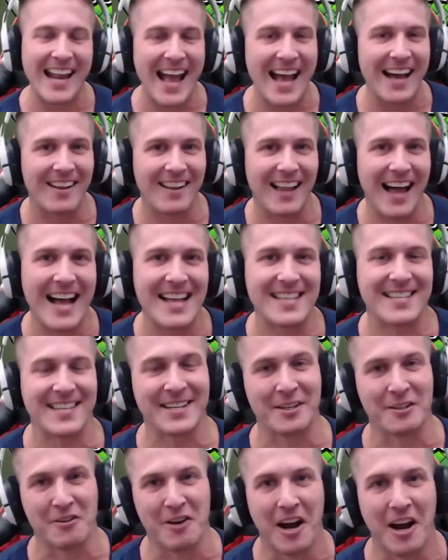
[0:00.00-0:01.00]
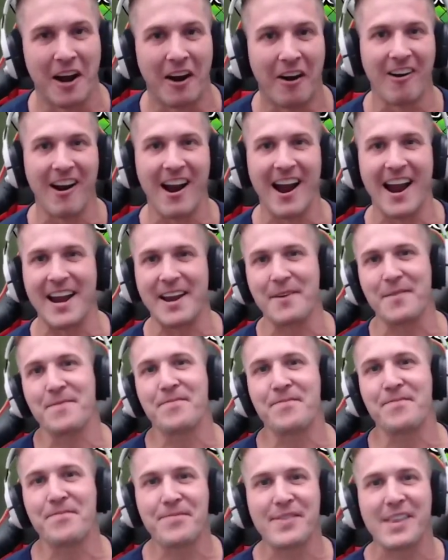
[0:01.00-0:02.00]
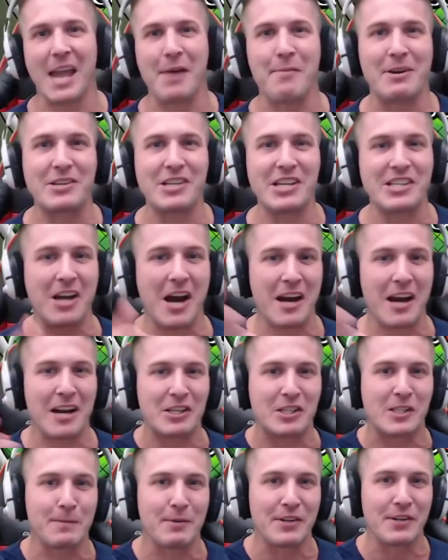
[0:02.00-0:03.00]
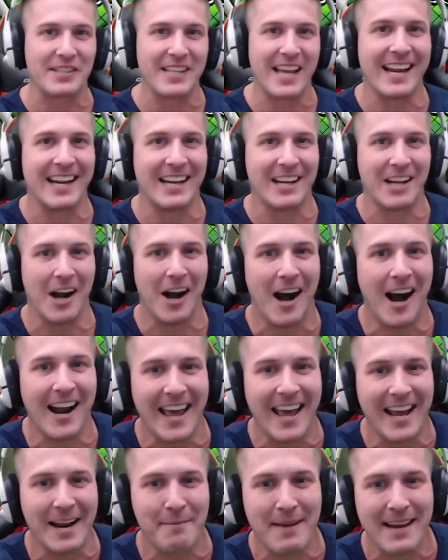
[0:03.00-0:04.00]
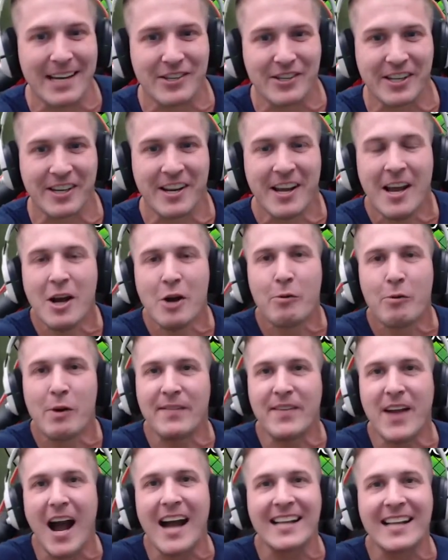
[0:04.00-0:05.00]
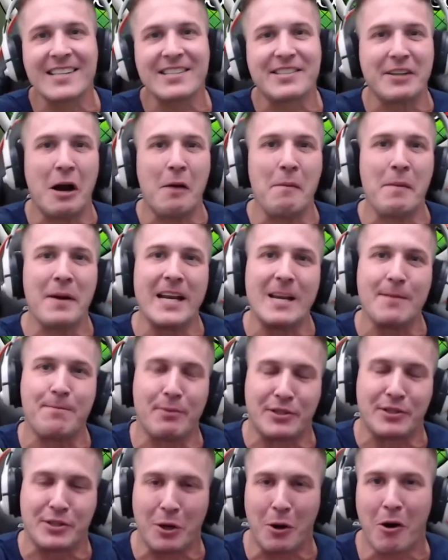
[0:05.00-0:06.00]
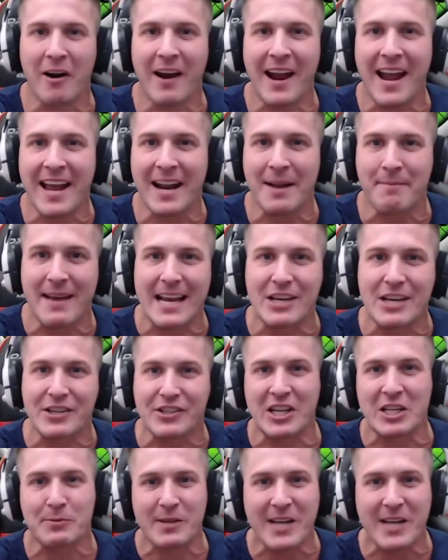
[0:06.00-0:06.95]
LRs in a row, right? And we just got a Super Saiyan God animation. We've gotten so many Potara animations.